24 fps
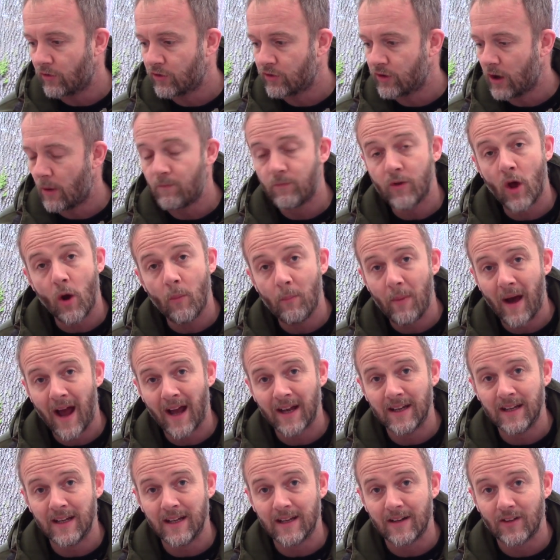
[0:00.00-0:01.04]
So no
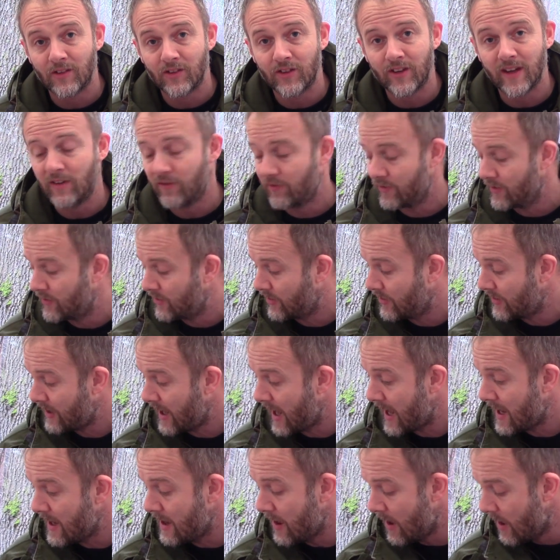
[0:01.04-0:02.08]
pine needle tea for
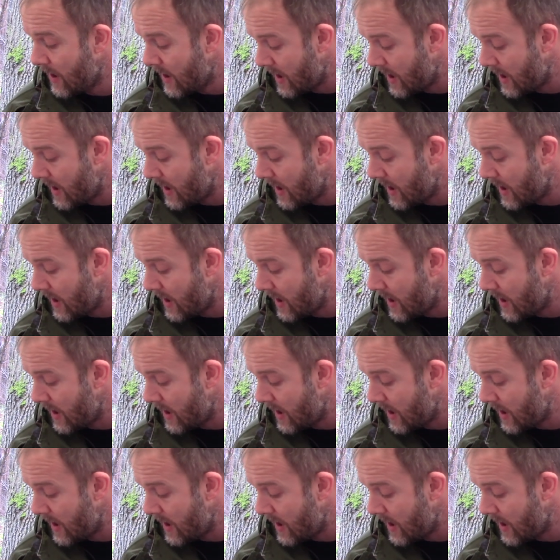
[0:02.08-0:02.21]
today.